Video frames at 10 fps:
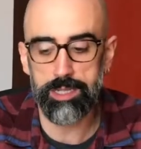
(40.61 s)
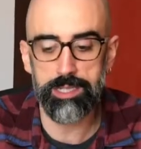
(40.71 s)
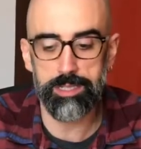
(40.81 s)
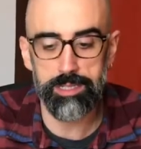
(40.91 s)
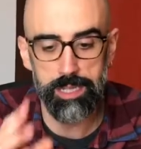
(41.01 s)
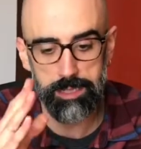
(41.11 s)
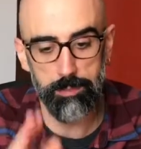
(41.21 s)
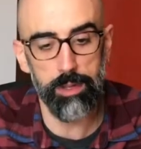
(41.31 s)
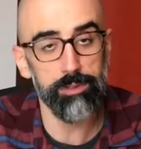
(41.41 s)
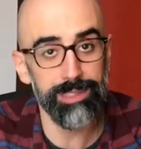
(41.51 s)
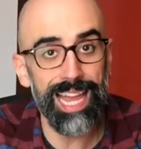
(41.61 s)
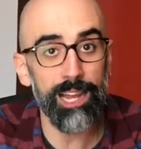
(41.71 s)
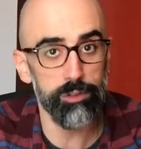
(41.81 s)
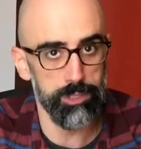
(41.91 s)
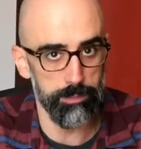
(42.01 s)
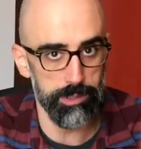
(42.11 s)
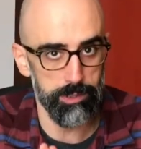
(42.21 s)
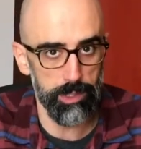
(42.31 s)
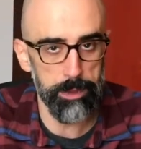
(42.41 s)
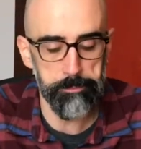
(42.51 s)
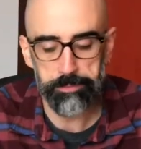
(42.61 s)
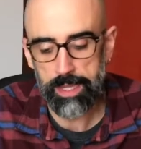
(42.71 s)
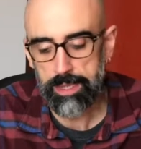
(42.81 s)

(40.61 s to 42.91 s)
it's just about nylon tips, okay?